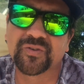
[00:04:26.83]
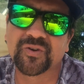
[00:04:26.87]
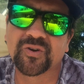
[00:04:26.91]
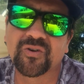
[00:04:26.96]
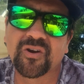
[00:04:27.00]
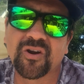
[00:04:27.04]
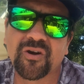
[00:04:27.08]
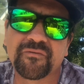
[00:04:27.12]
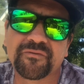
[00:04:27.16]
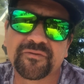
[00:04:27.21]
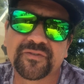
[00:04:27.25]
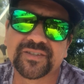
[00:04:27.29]
Third
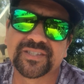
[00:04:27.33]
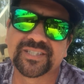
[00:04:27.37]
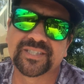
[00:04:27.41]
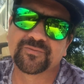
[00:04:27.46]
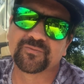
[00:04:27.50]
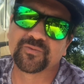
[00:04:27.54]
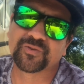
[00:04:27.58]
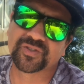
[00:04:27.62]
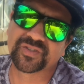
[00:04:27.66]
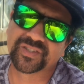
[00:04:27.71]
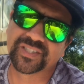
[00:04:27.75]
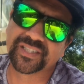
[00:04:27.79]
Alarm
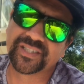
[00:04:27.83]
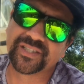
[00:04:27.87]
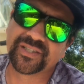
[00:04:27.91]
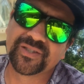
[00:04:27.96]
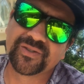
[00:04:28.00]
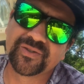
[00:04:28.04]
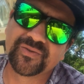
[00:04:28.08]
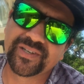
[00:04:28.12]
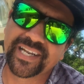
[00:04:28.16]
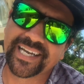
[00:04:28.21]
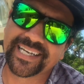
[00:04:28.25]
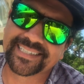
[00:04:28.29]
Fishing. We'll see
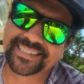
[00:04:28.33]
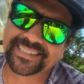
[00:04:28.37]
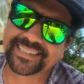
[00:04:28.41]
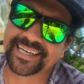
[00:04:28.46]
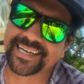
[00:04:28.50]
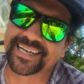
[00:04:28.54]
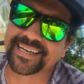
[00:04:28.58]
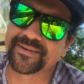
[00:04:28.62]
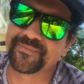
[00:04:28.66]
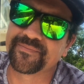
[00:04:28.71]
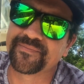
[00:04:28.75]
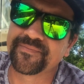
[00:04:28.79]
you next
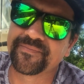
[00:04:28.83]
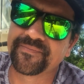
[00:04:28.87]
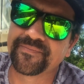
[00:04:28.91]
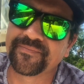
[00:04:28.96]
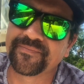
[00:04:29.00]
time.